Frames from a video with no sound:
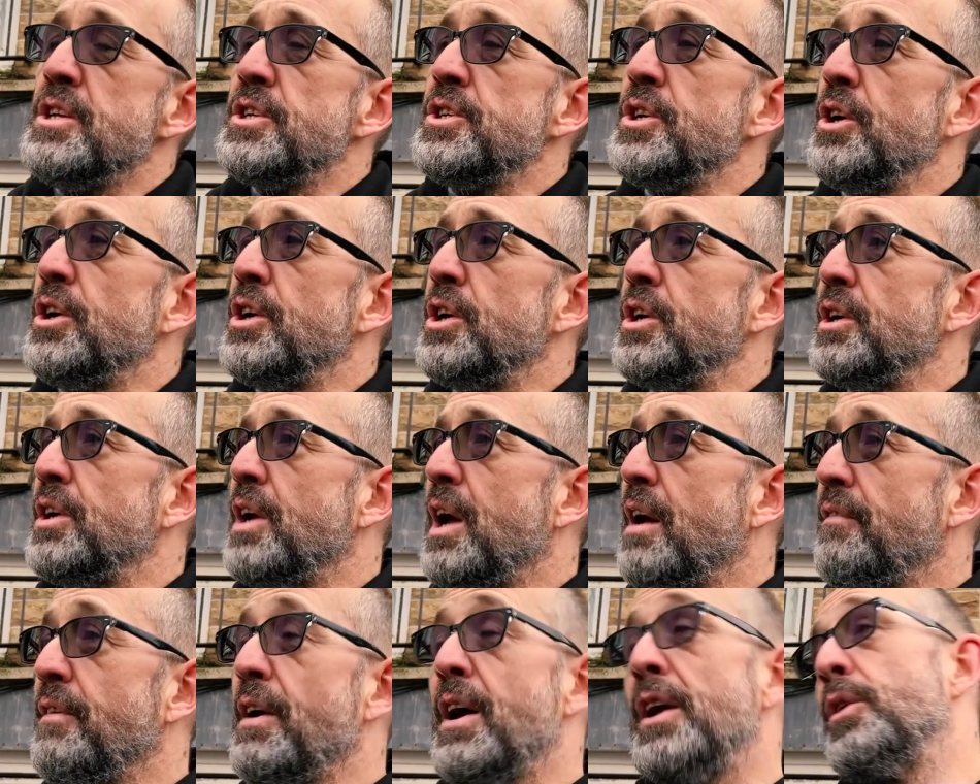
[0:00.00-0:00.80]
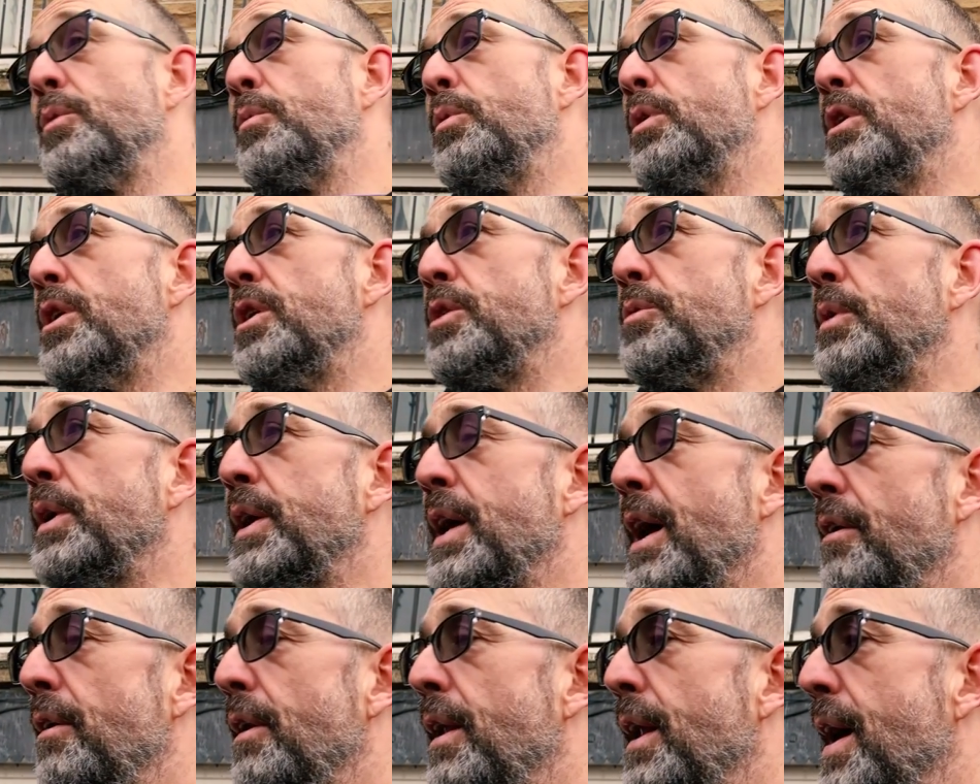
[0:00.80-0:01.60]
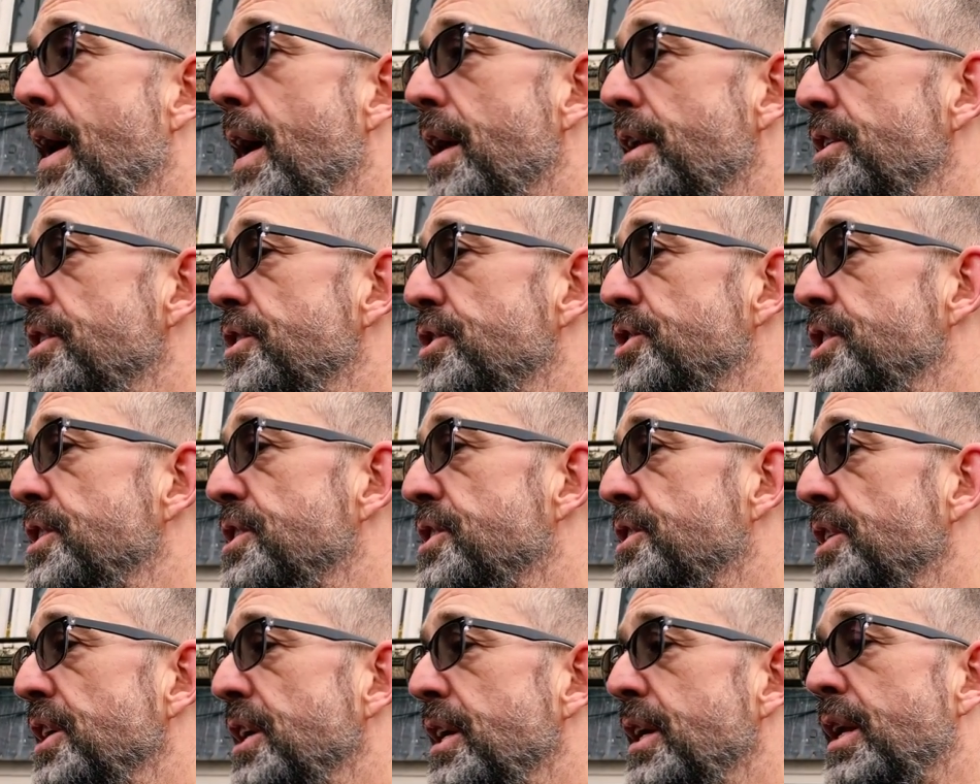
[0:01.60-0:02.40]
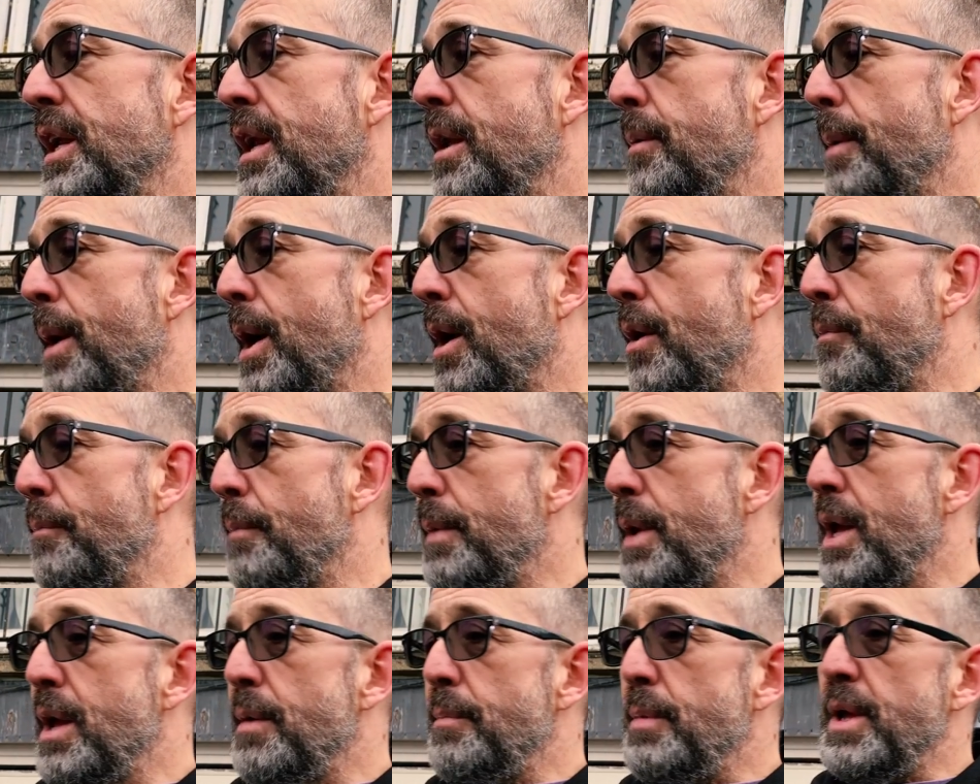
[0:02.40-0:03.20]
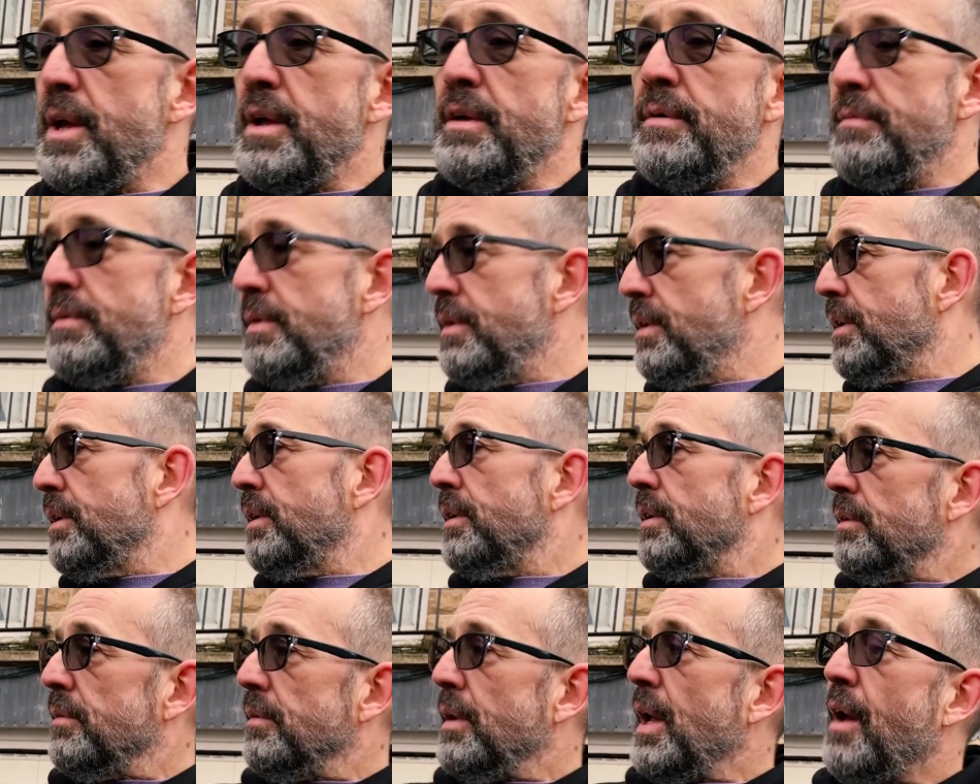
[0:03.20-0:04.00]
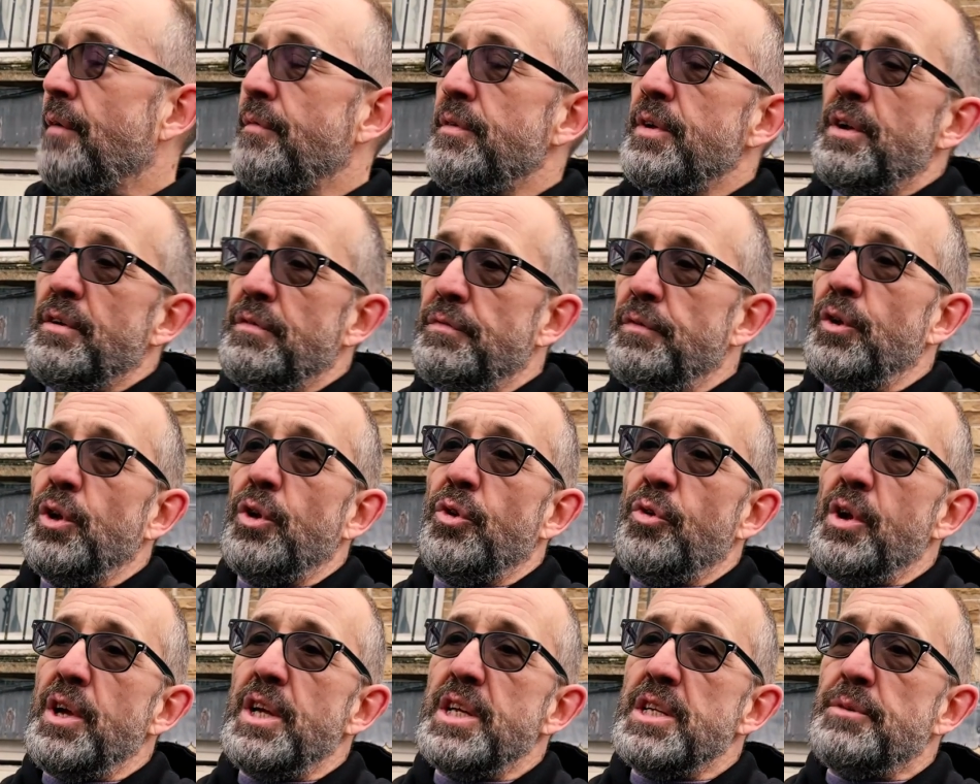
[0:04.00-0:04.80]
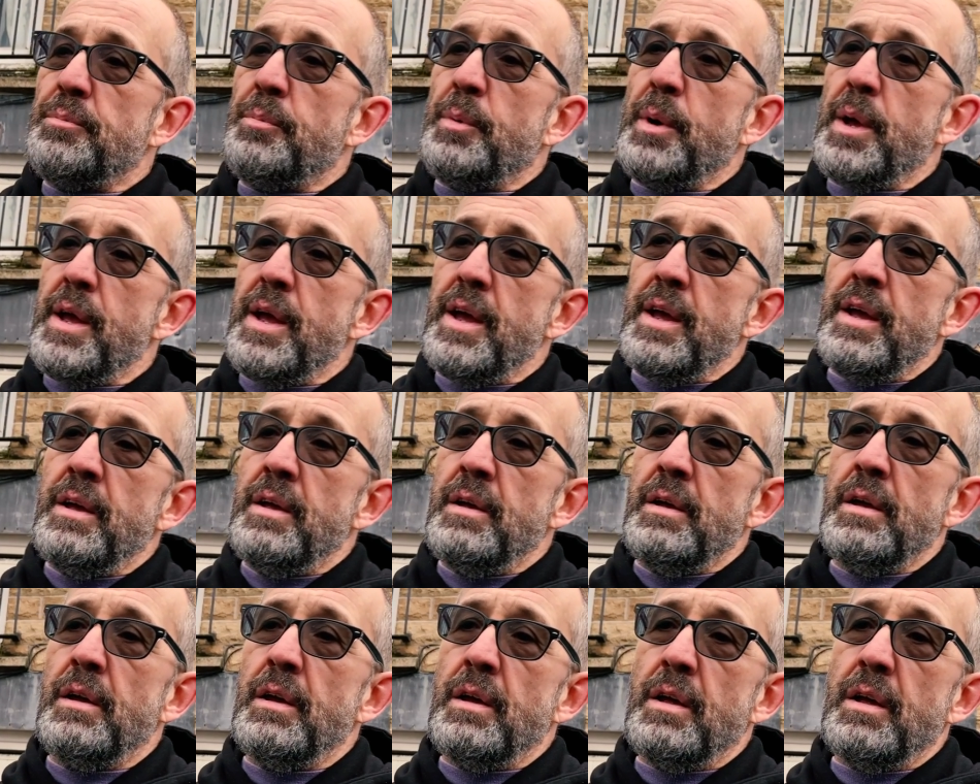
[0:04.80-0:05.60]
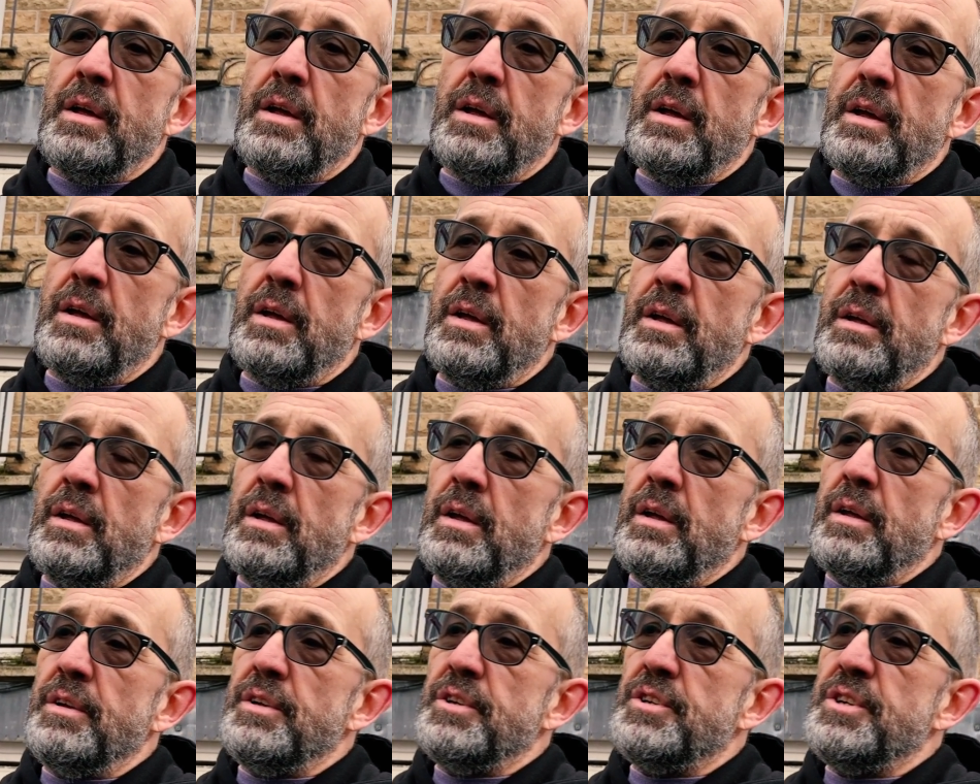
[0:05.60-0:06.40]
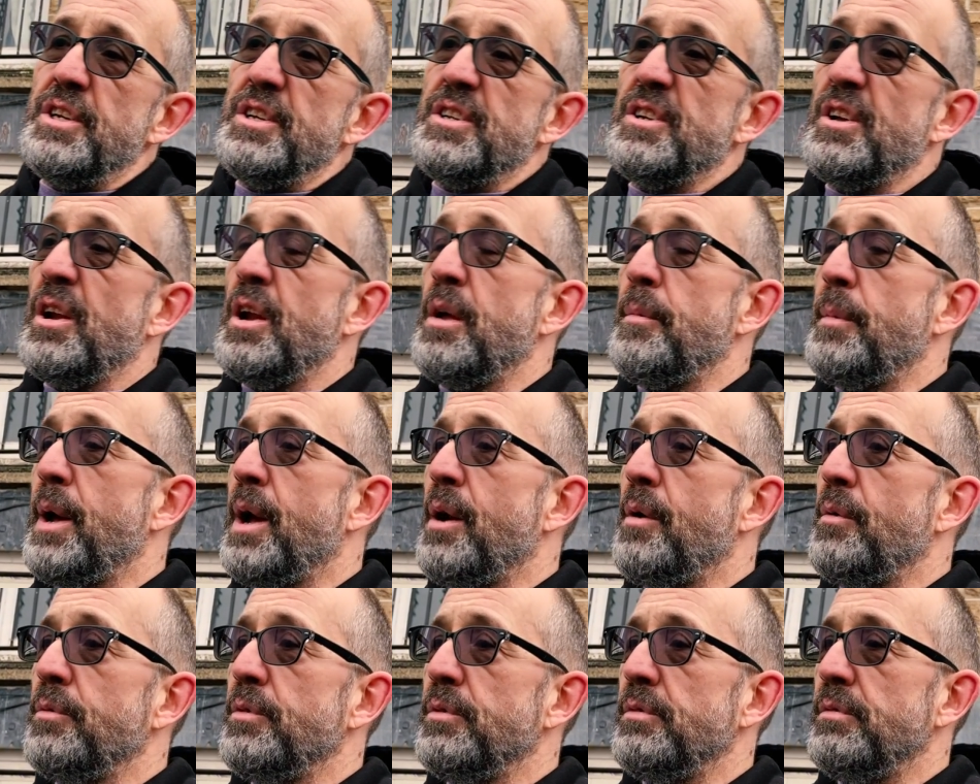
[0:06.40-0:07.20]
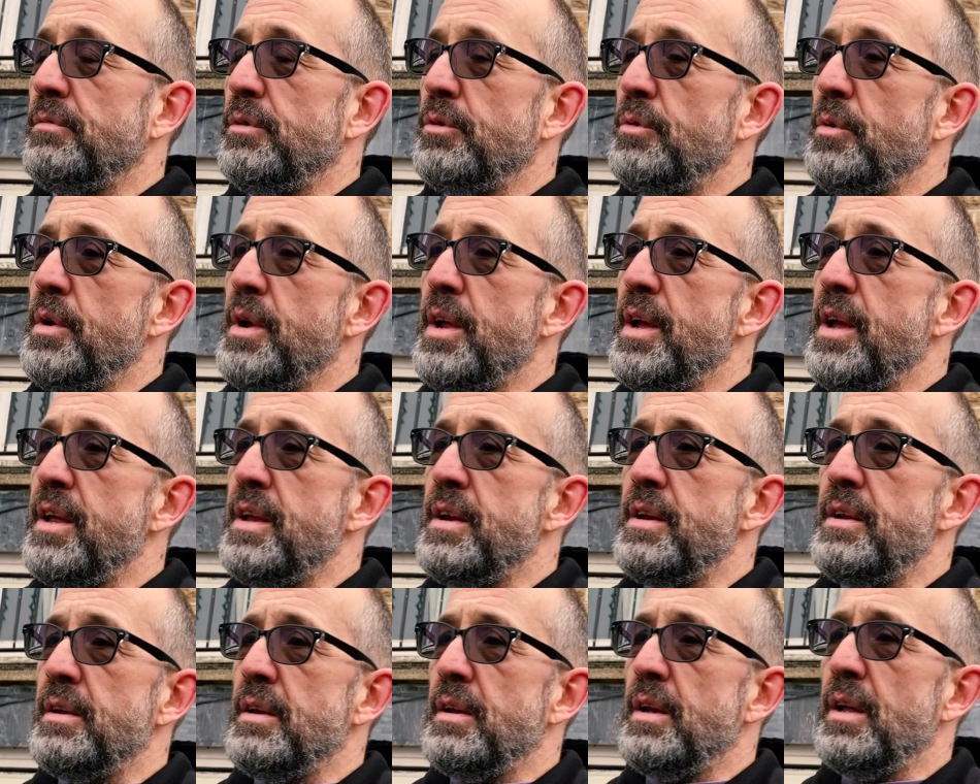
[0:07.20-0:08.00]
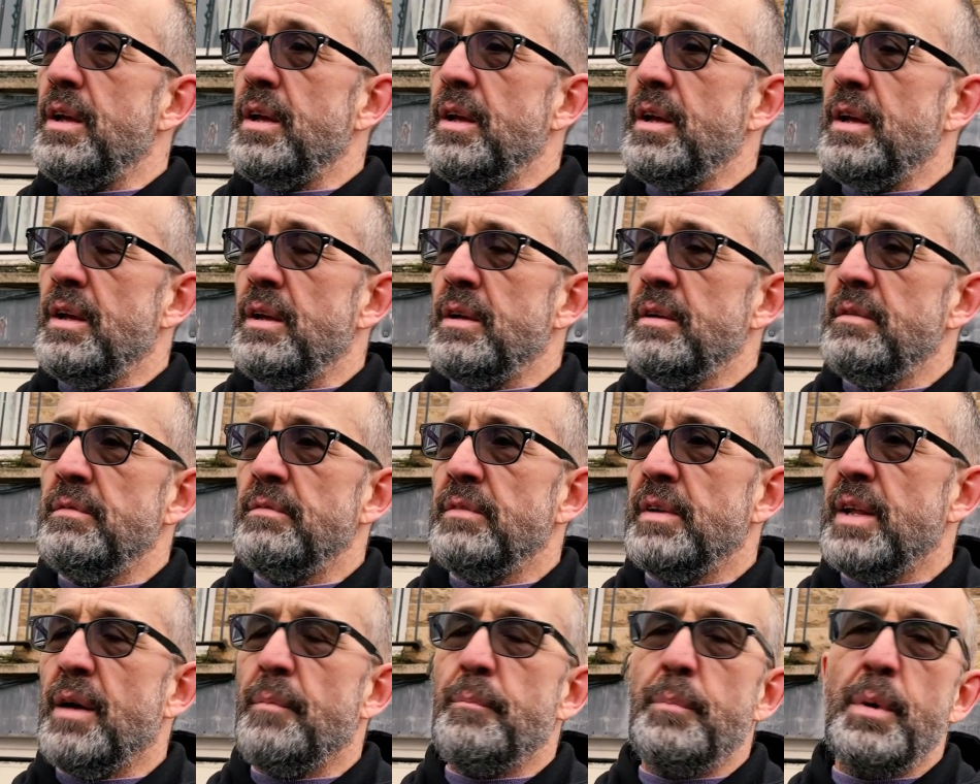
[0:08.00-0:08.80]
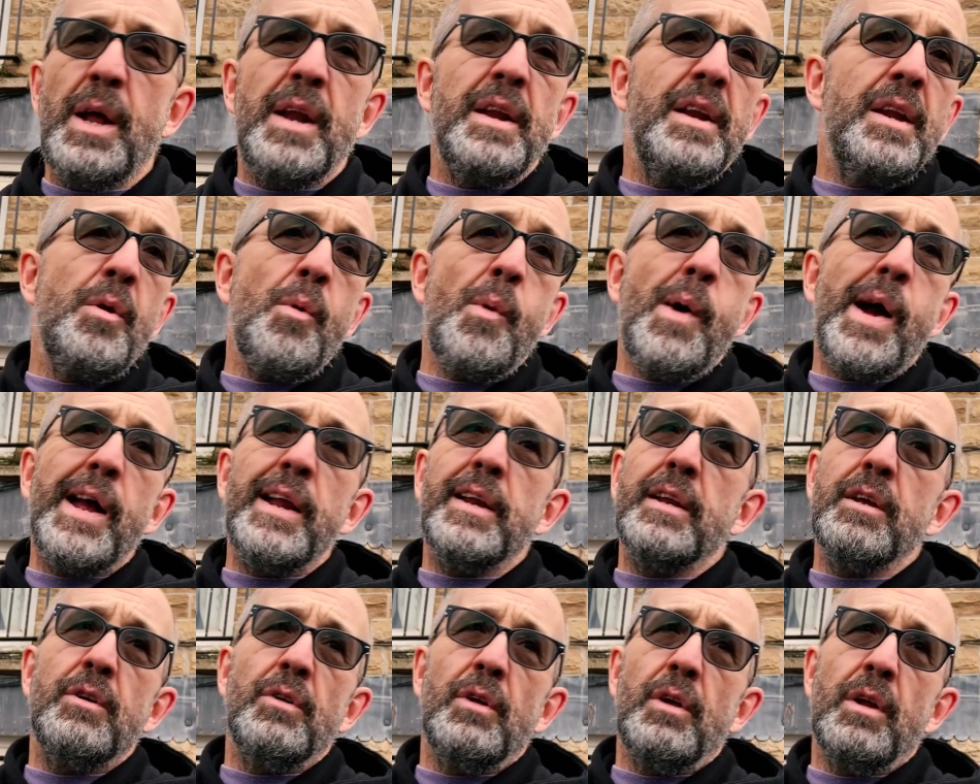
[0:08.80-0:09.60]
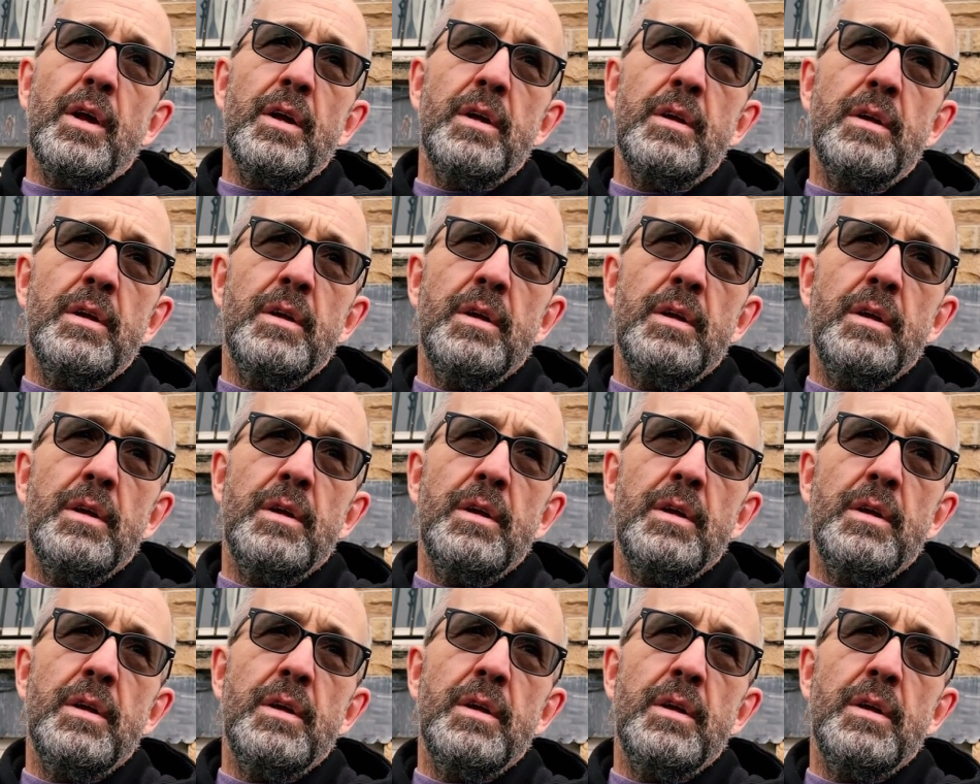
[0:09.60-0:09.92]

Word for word: So I've had a word with Caroline, and she's thinking about maybe having a full respray, uh, and she's on about doing it in uh, that brandy wine colour.